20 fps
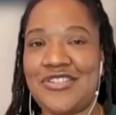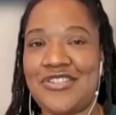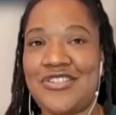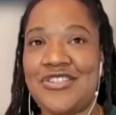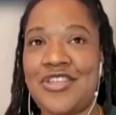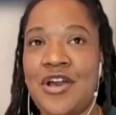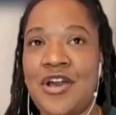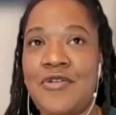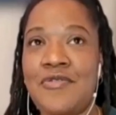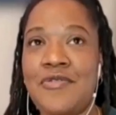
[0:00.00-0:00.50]

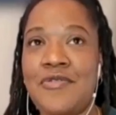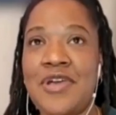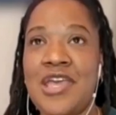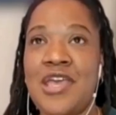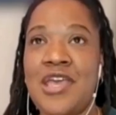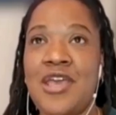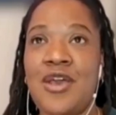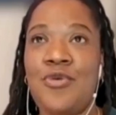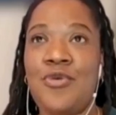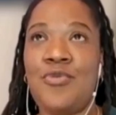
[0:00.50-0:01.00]
So
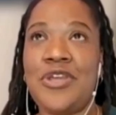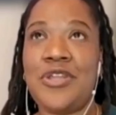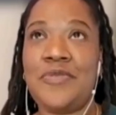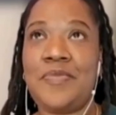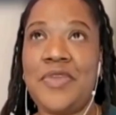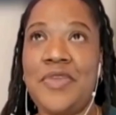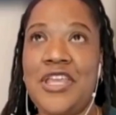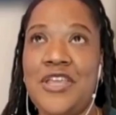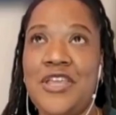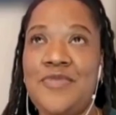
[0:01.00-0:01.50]
when
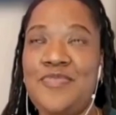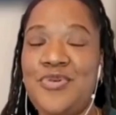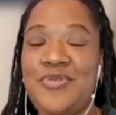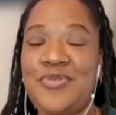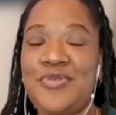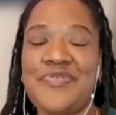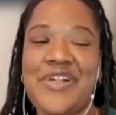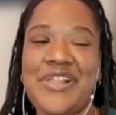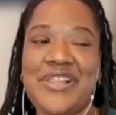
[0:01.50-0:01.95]
people,